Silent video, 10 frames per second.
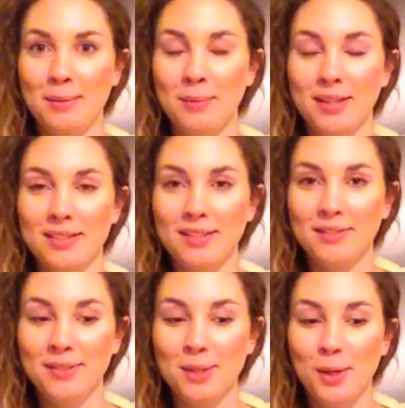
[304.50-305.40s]
to be positive.
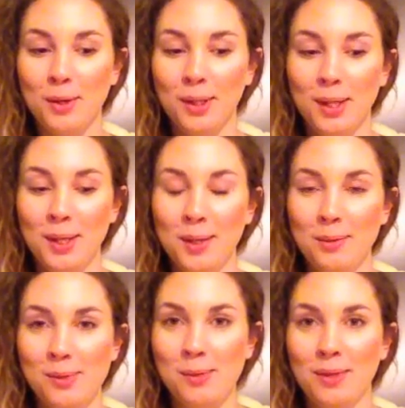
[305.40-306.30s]
So
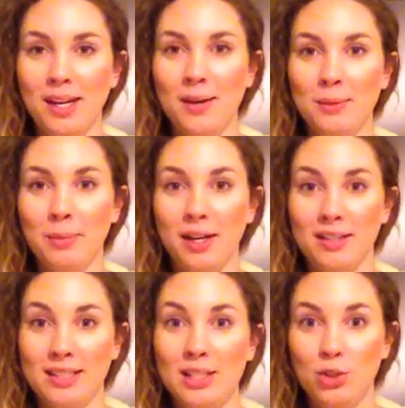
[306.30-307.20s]
we went out and bought a
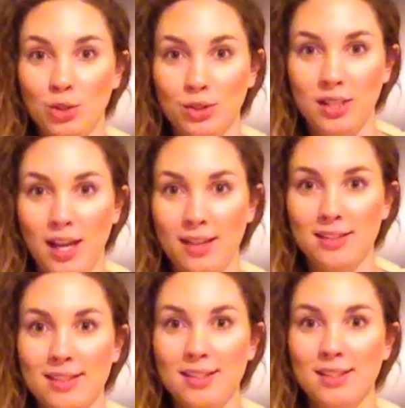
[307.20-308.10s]
digital
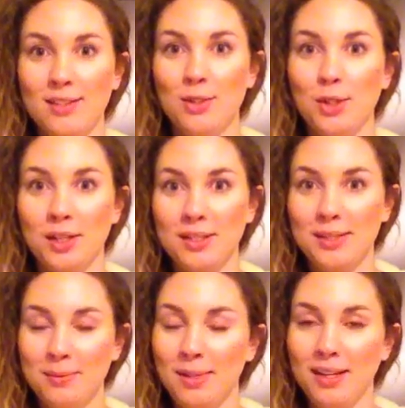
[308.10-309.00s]
test just
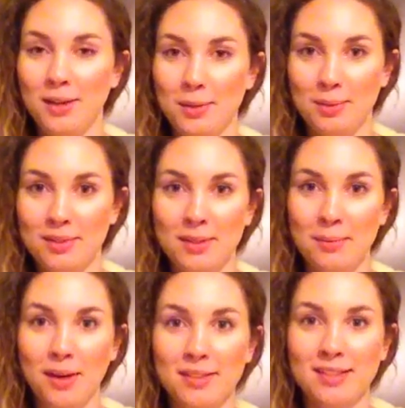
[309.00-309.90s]
to be 100%
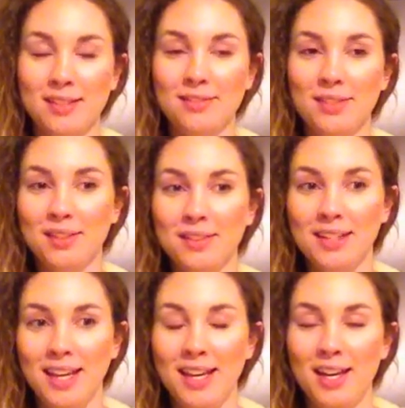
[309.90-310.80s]
positive, and
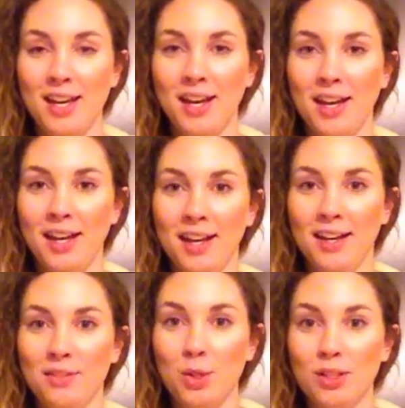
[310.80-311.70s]

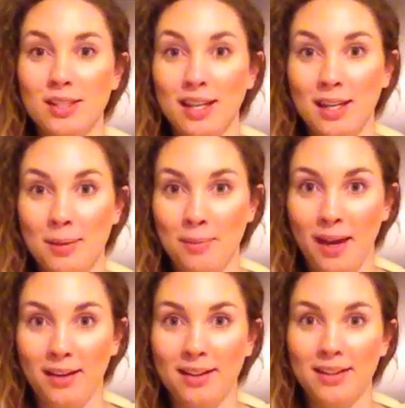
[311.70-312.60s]
of course that came
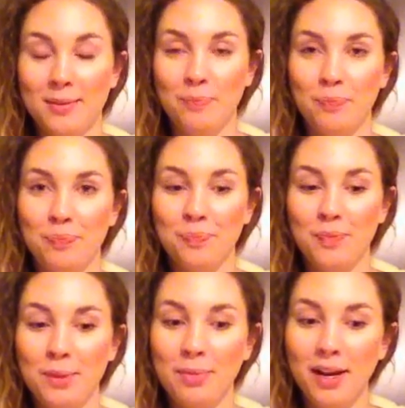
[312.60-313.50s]
back
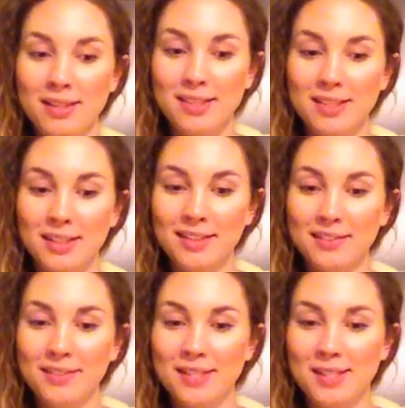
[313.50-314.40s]

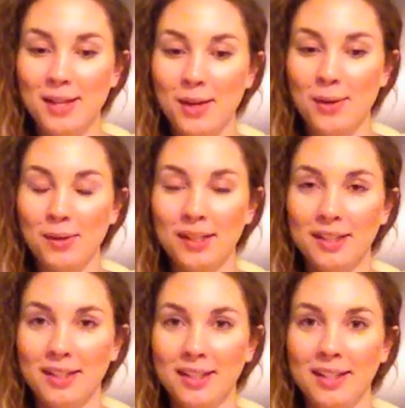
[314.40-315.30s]
positive, so
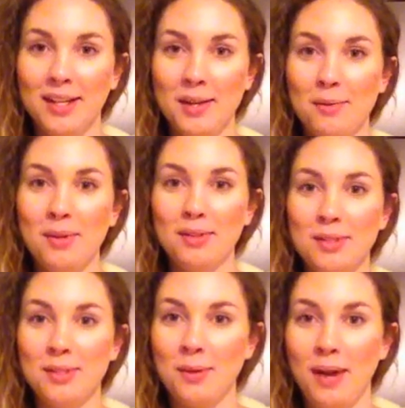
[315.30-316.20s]
we were
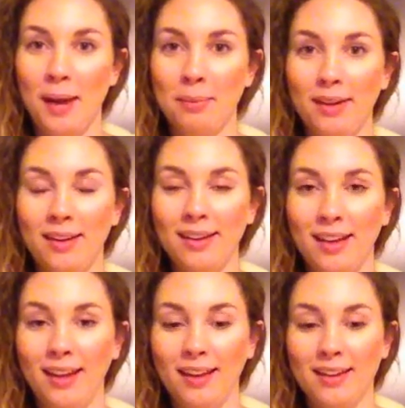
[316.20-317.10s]
just so happy,
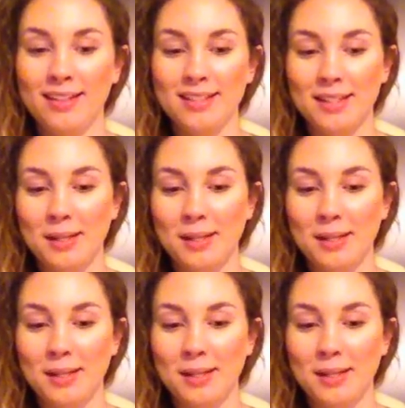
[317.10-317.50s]
and